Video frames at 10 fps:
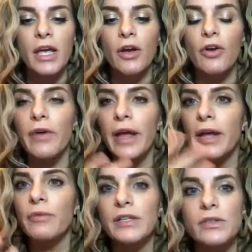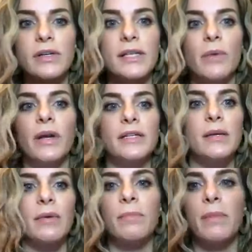great resource I wanted
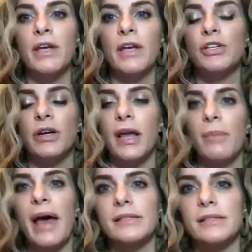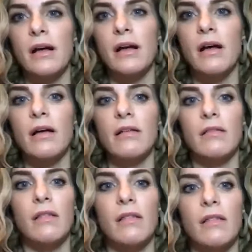to make sure and I pass along to
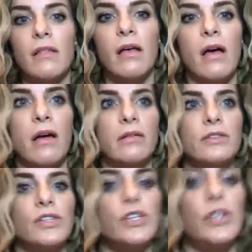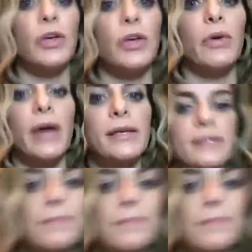you guys. Okay, moving on.